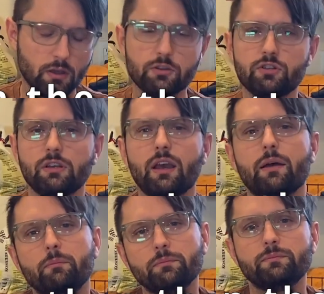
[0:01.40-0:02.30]

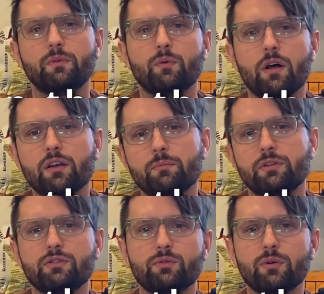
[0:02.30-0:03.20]
GM, welcome
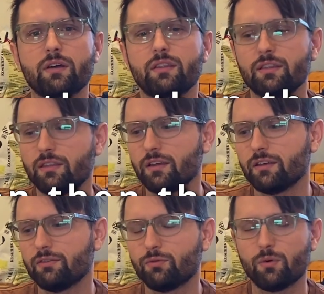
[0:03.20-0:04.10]
to
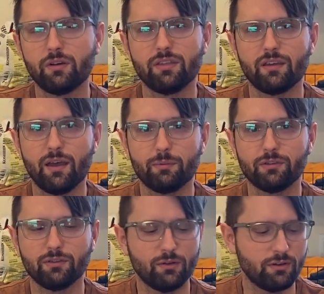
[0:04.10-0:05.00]
the fourth
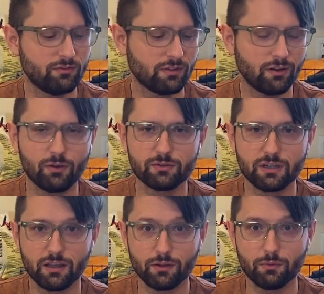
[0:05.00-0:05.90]
episode of
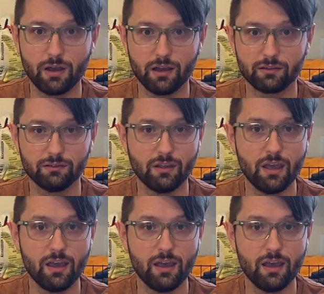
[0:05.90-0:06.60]
Satoshi on the Rocks.